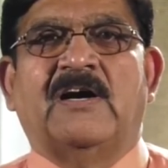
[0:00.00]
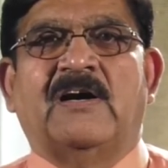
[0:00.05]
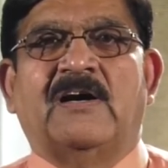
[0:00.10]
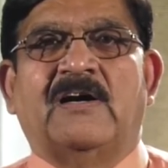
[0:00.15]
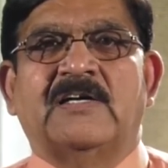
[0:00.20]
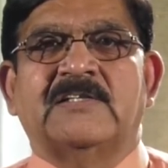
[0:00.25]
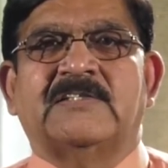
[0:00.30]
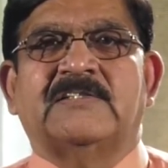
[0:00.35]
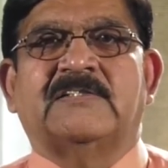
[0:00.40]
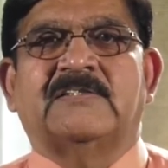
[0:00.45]

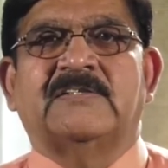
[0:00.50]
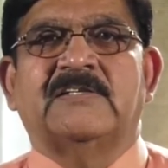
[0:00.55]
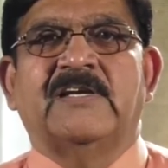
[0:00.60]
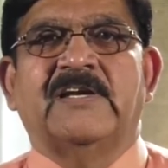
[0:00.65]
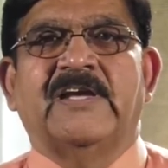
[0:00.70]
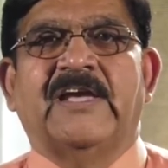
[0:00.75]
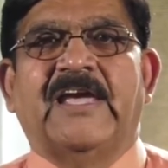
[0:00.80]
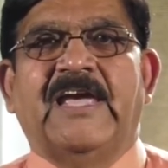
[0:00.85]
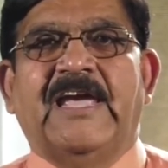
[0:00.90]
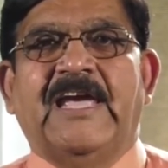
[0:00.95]
earth
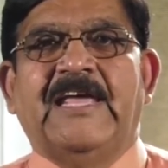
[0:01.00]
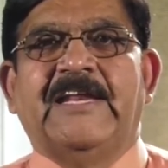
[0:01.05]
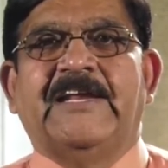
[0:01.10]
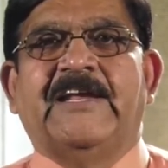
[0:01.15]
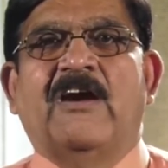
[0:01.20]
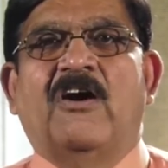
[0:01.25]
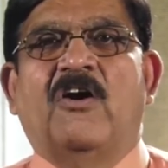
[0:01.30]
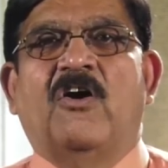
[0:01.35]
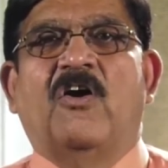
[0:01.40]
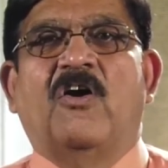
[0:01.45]

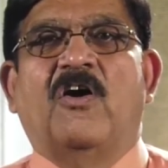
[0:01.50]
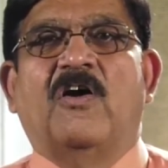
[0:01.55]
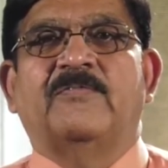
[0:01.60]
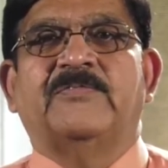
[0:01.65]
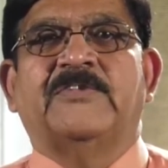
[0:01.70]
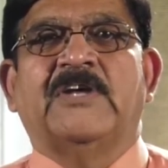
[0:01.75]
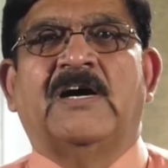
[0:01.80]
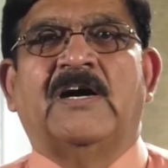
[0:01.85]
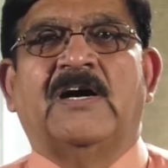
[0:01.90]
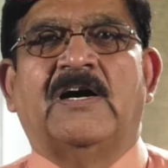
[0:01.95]
area of
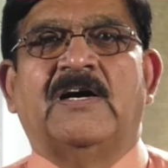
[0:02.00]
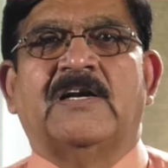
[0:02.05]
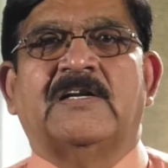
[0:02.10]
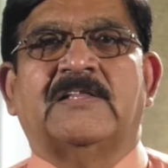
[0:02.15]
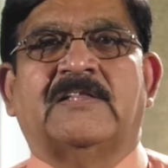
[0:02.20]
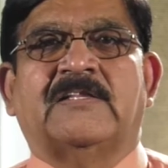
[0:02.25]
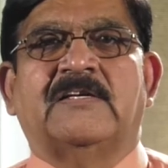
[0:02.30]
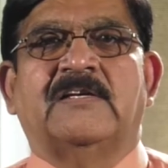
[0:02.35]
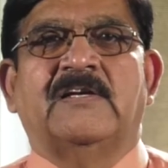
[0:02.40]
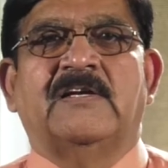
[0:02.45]
the
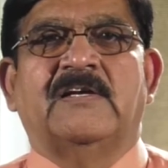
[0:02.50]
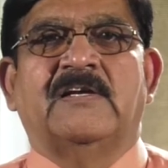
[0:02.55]
earth,